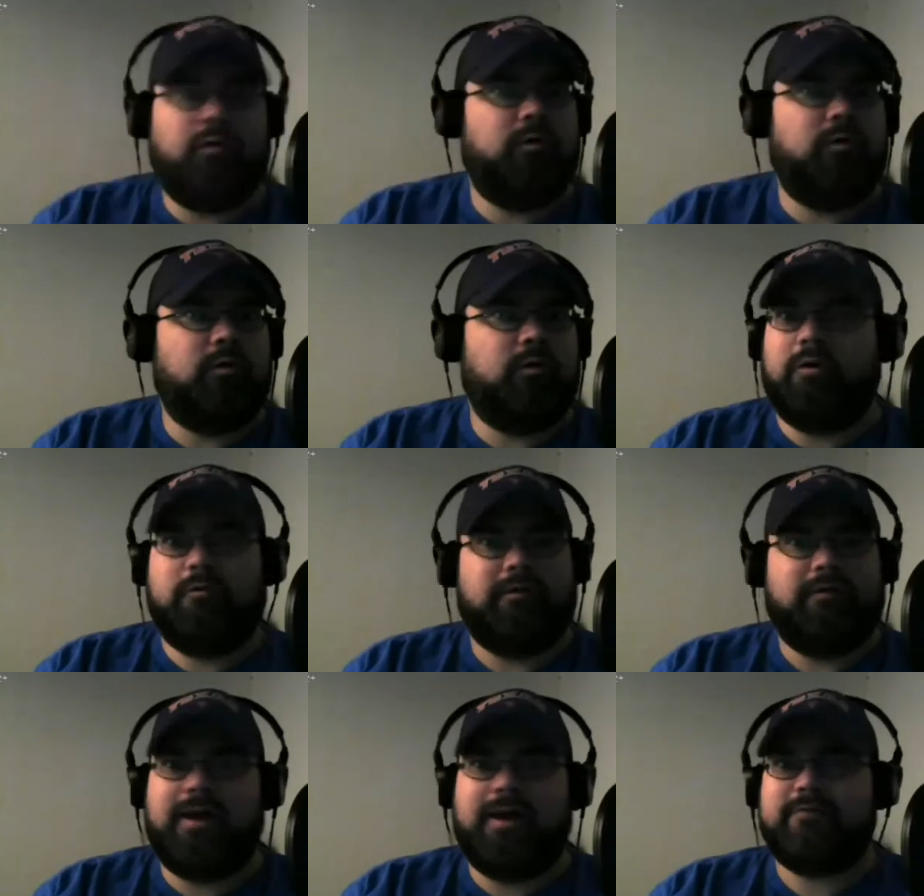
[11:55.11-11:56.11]
Oh, no.
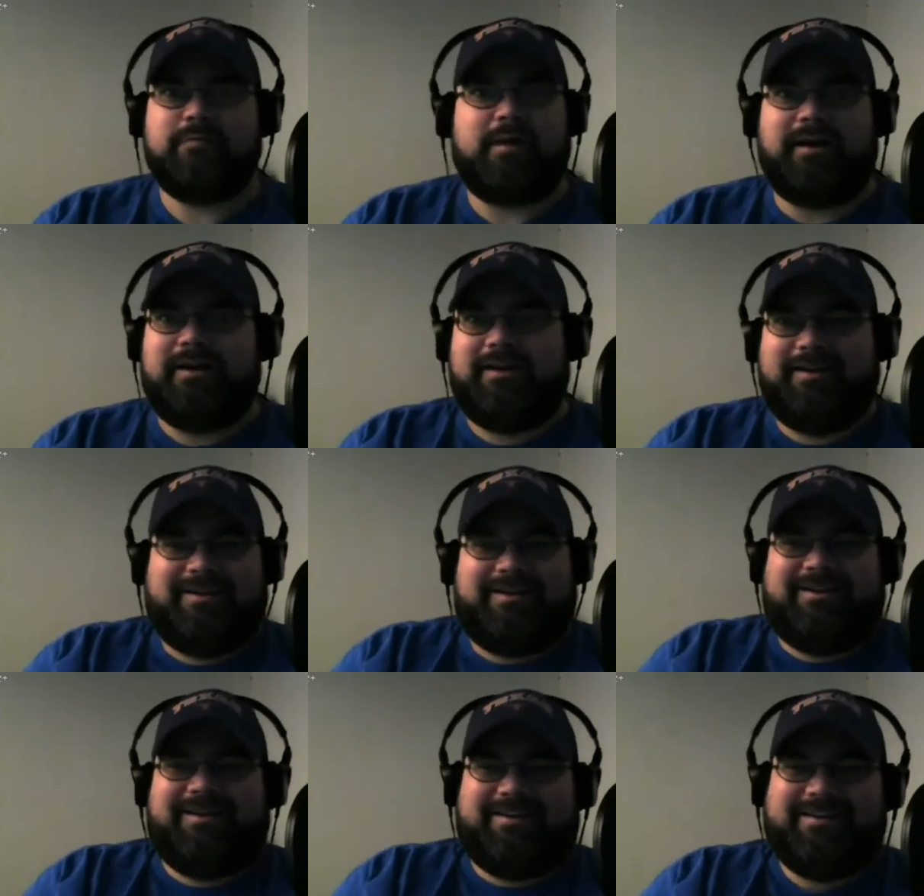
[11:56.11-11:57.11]
Not everybody.
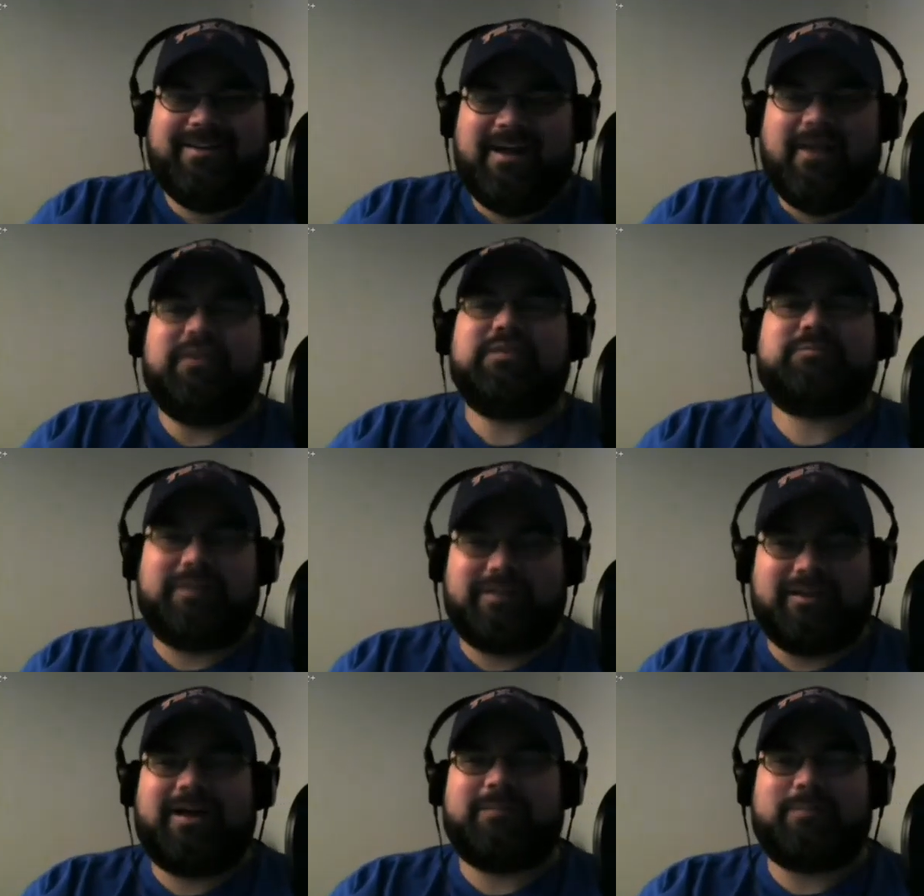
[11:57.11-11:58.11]
There's been a
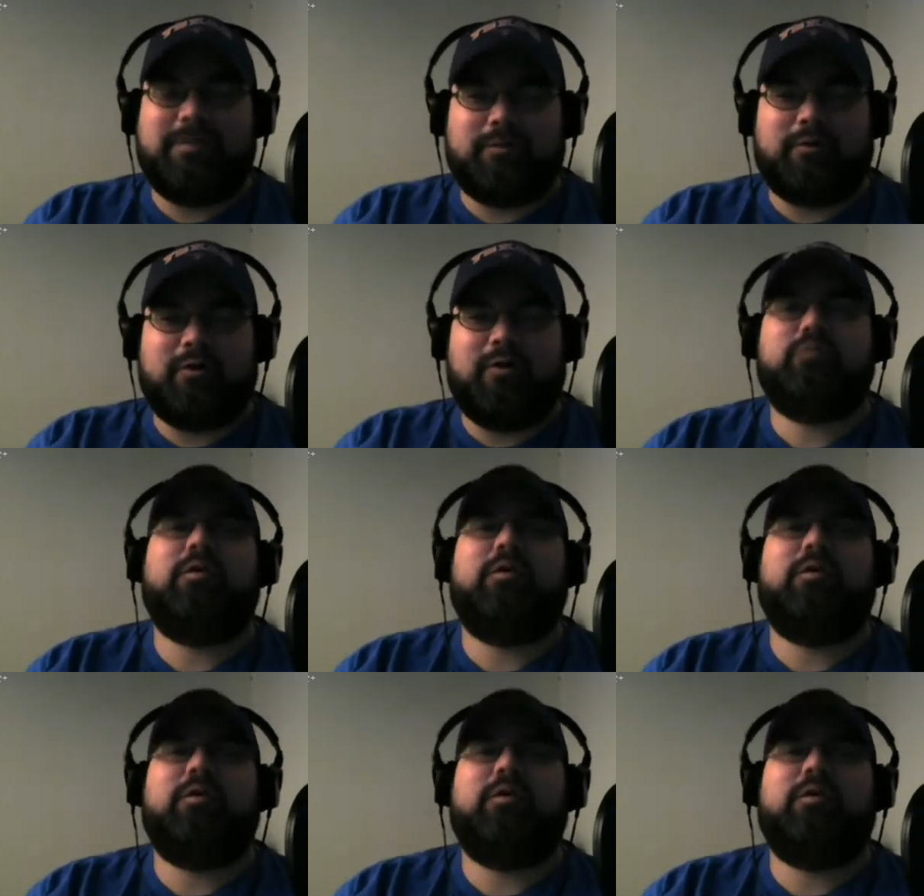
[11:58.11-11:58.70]
lot of people going,